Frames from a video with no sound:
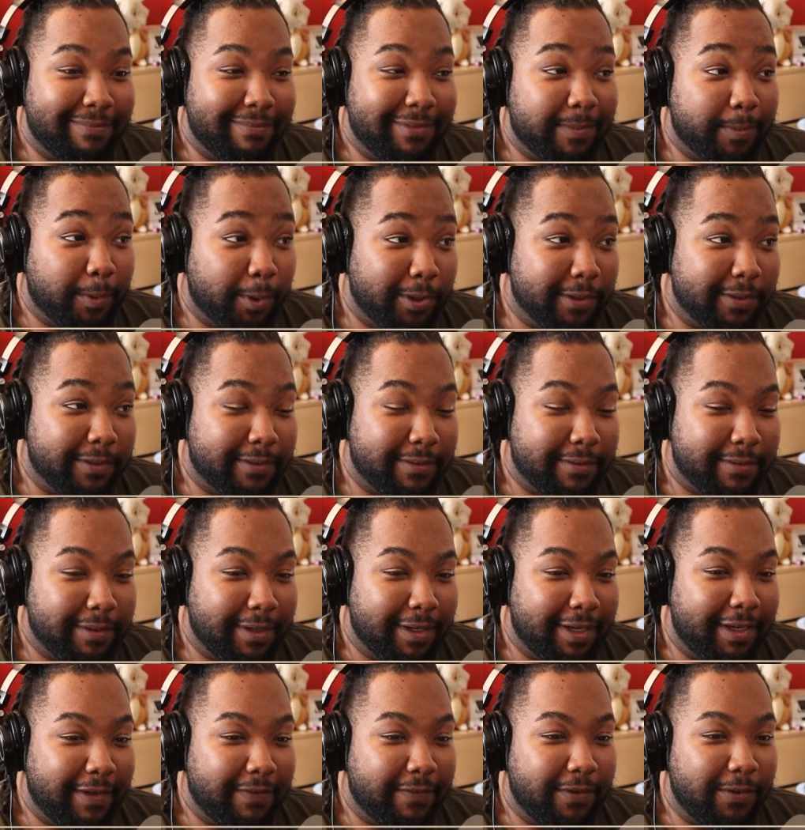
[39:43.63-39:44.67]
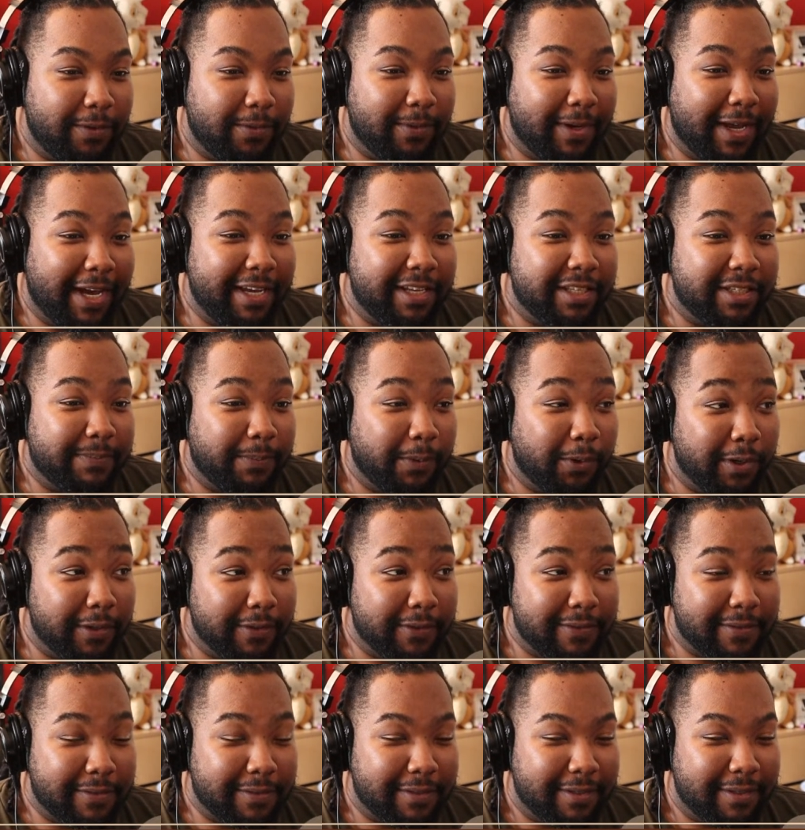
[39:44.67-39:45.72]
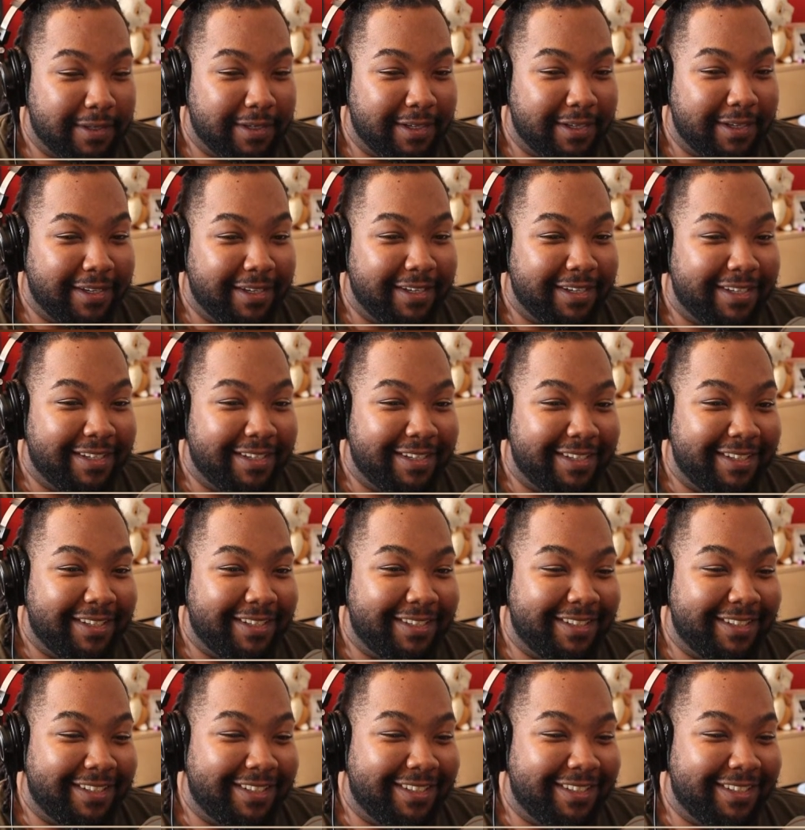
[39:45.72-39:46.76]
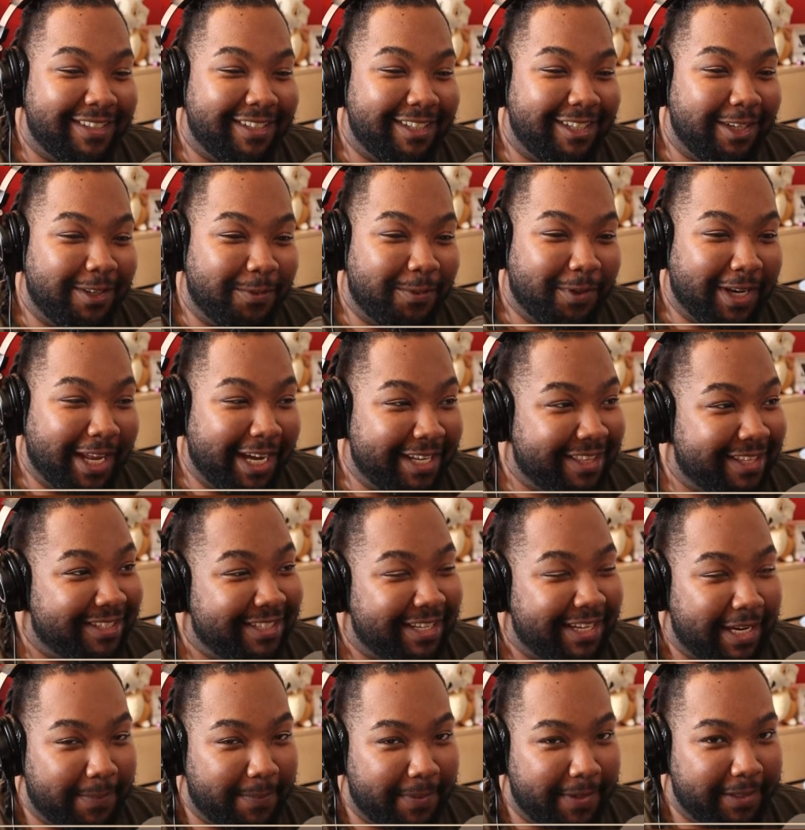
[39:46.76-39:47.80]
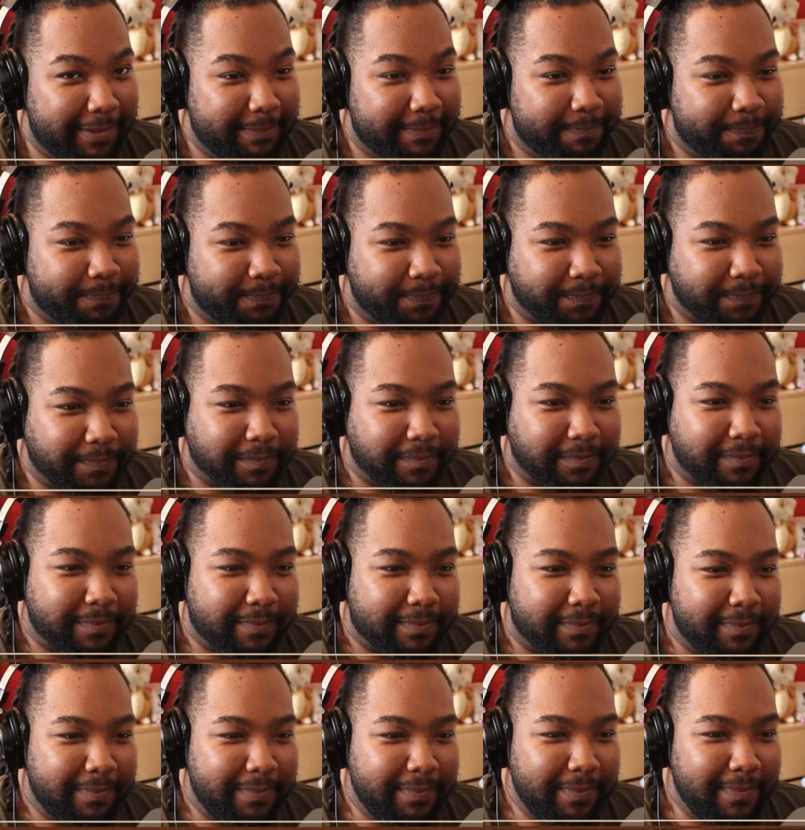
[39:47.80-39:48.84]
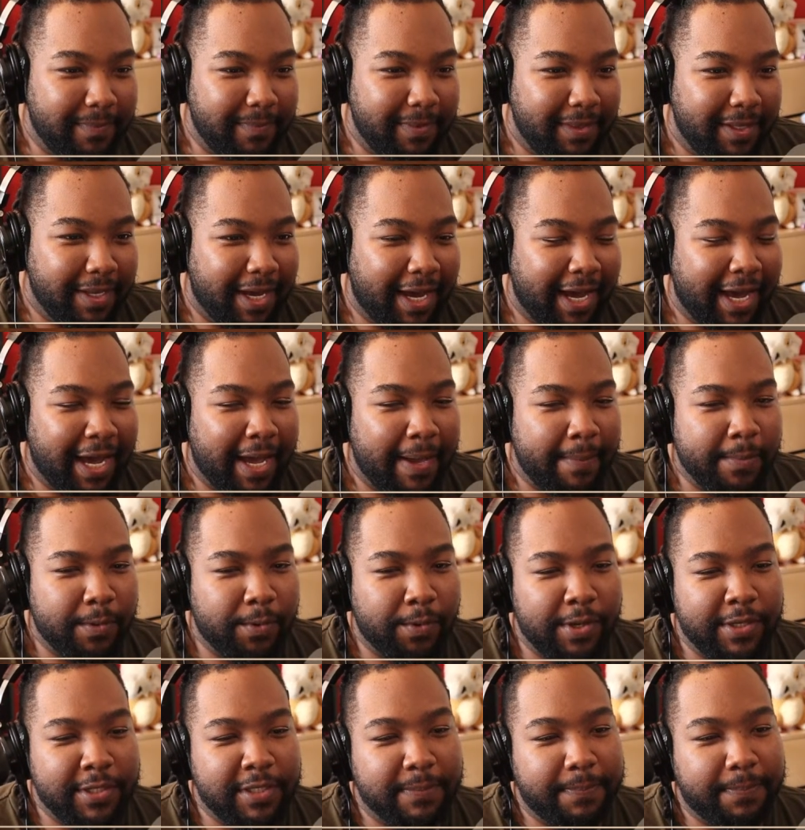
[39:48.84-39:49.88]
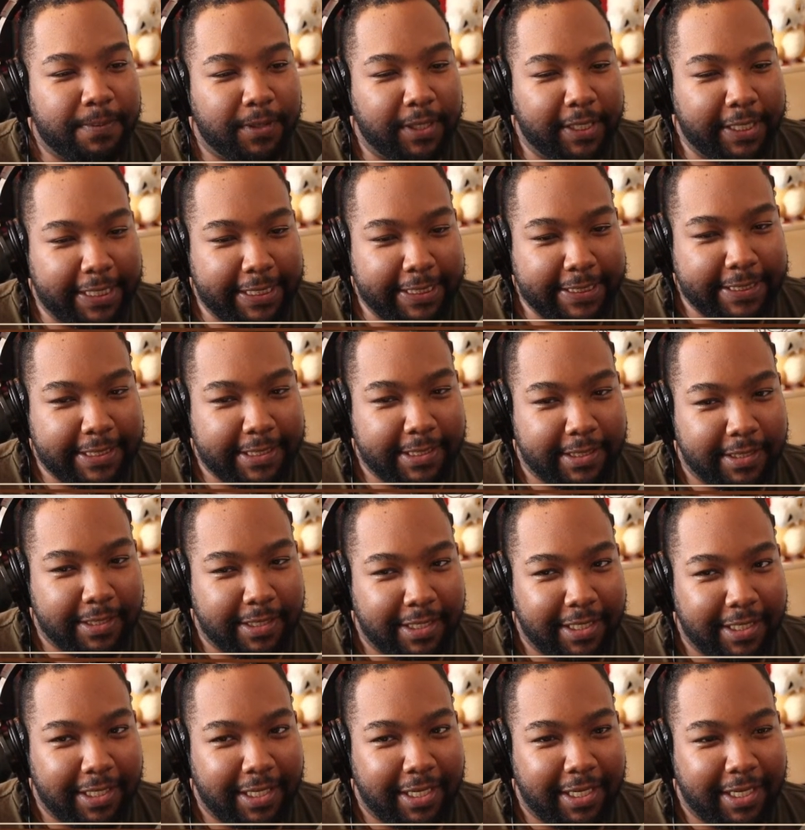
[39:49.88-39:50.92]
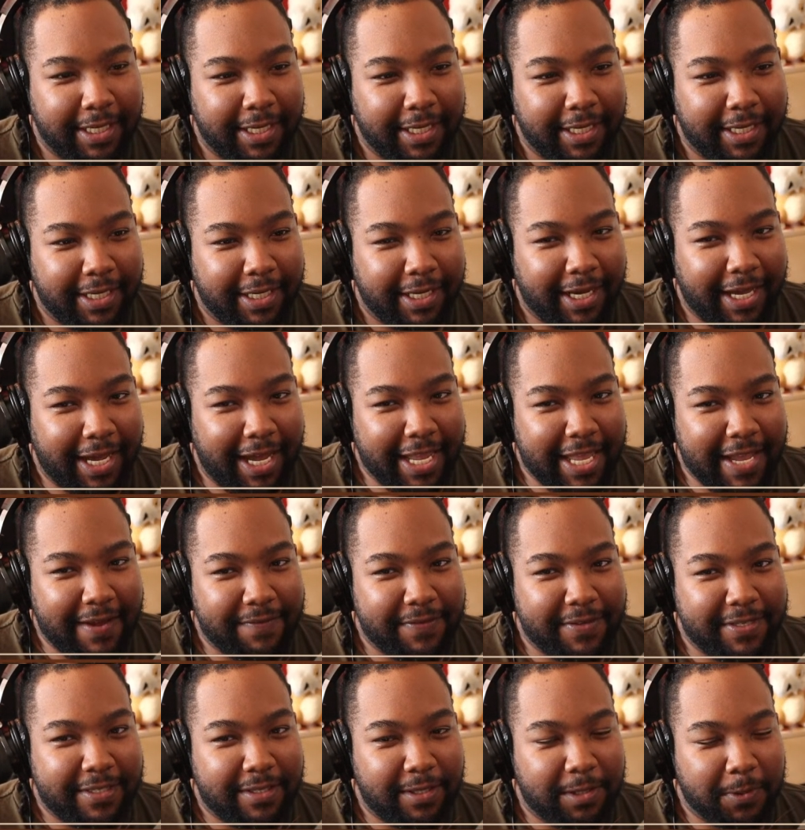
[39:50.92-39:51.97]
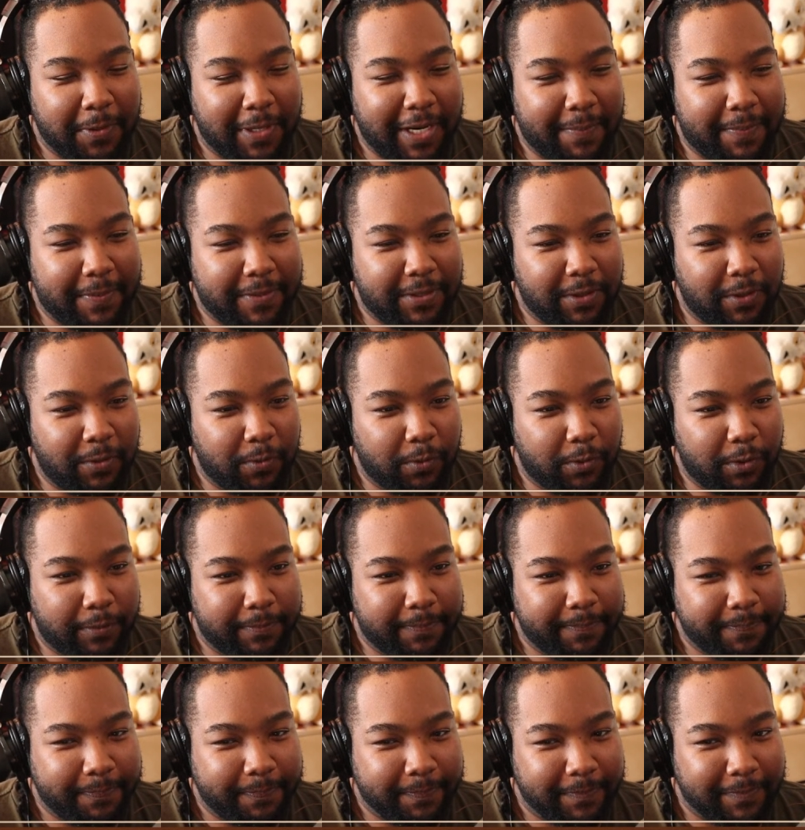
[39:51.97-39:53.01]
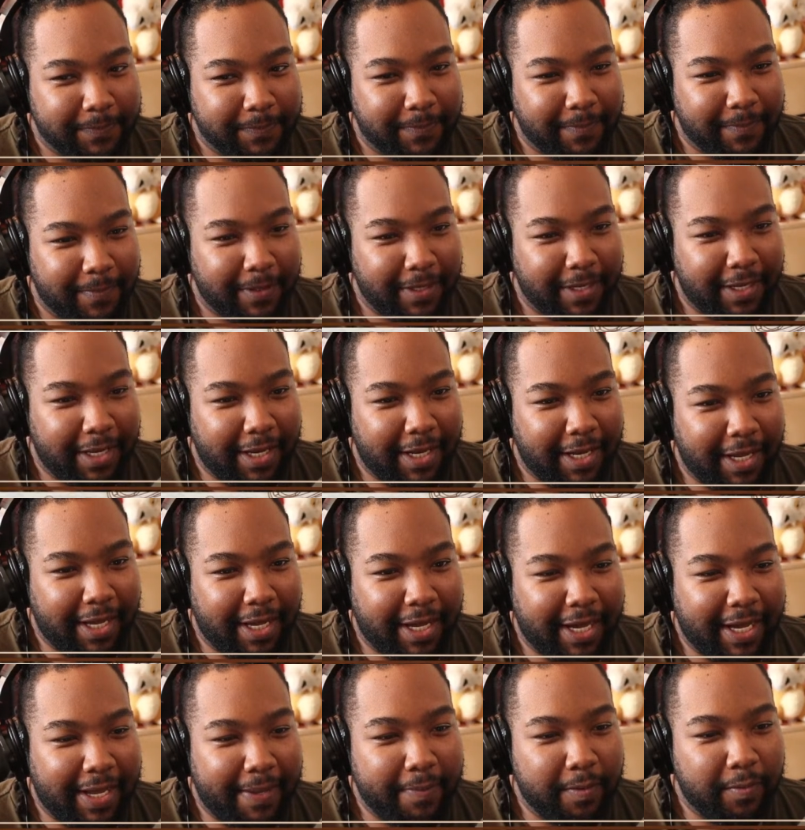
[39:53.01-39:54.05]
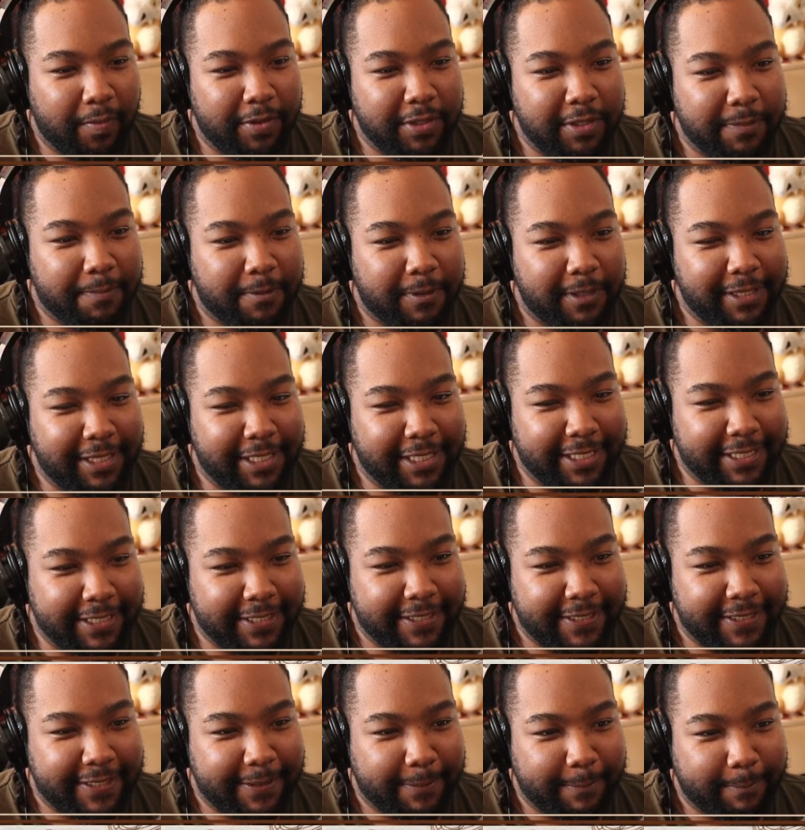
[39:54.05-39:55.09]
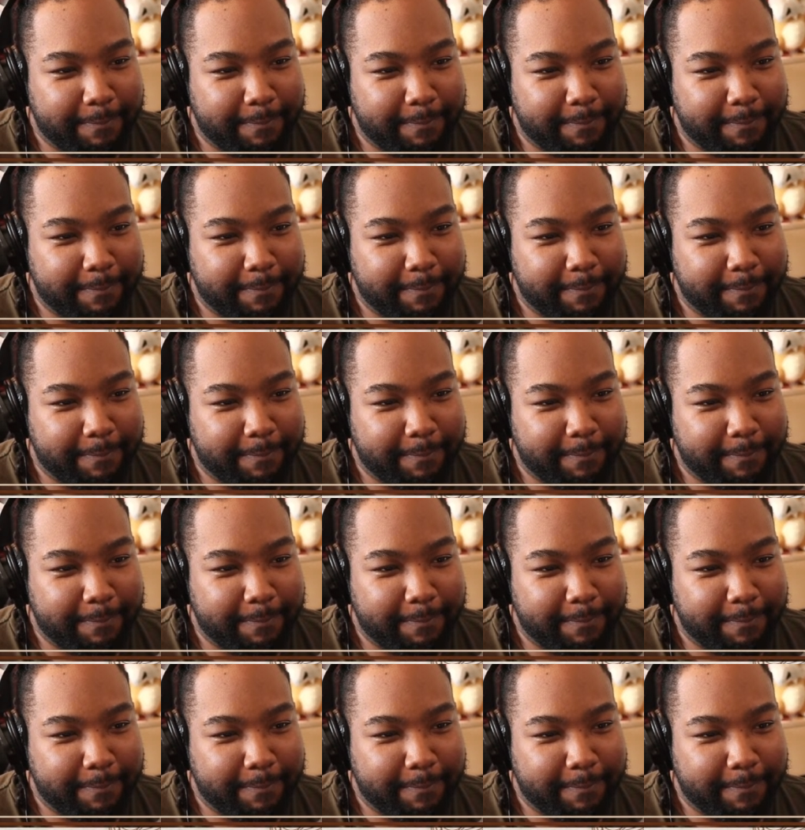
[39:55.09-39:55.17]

Sports. Like sports. Will like this anime. I'm going to put it. I gave this the 3 episode rule. I'm going to put this